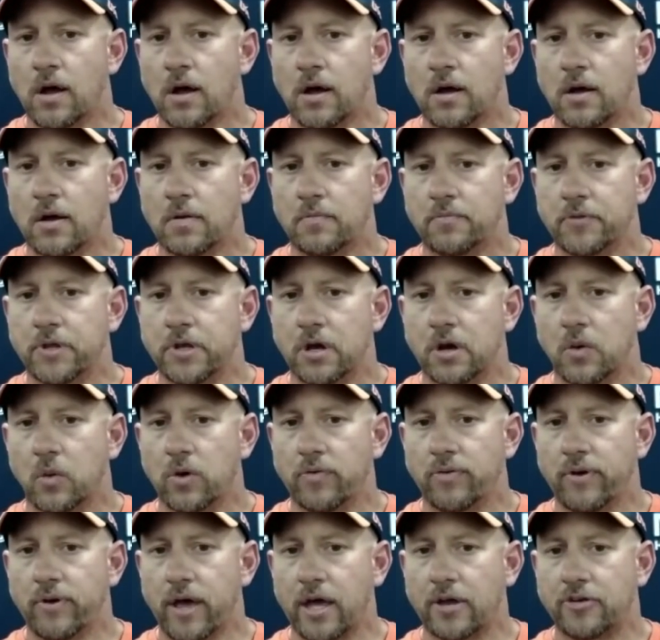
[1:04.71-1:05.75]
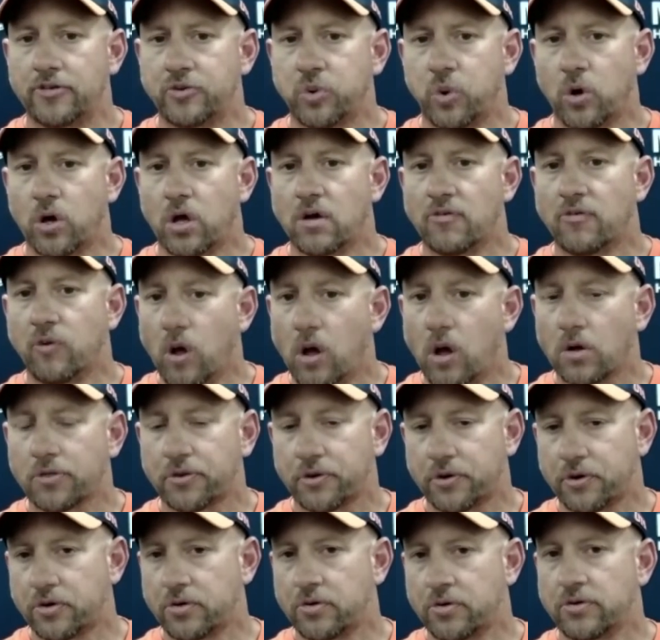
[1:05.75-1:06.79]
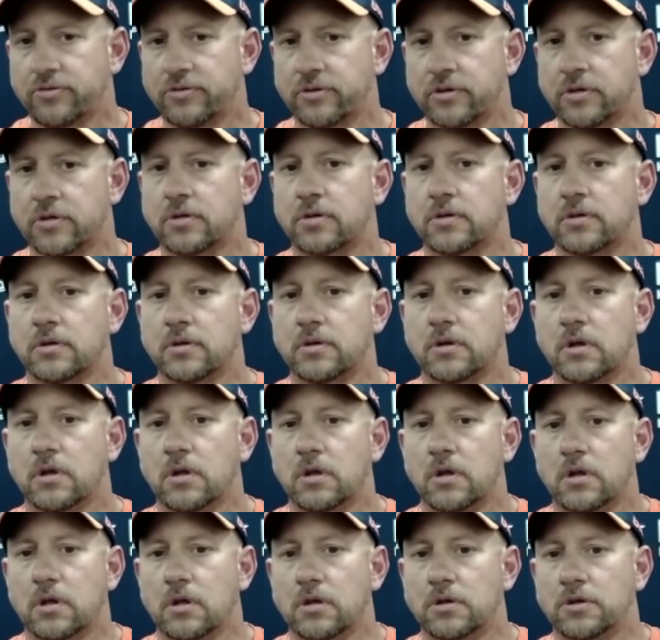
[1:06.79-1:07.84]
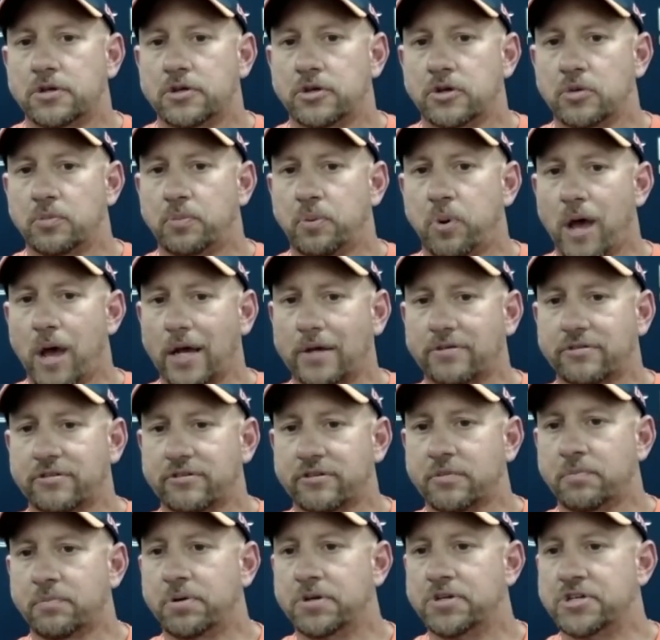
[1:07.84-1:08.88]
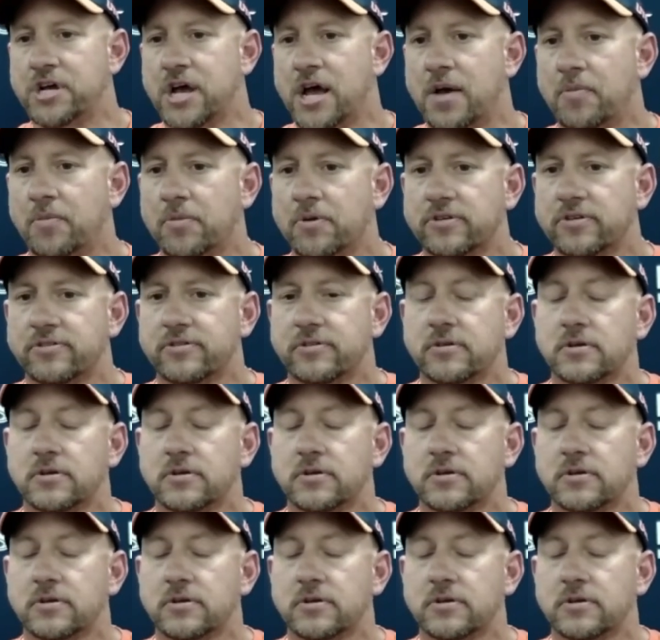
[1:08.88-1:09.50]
We've had 12 walkthroughs and 2 practices in pajamas.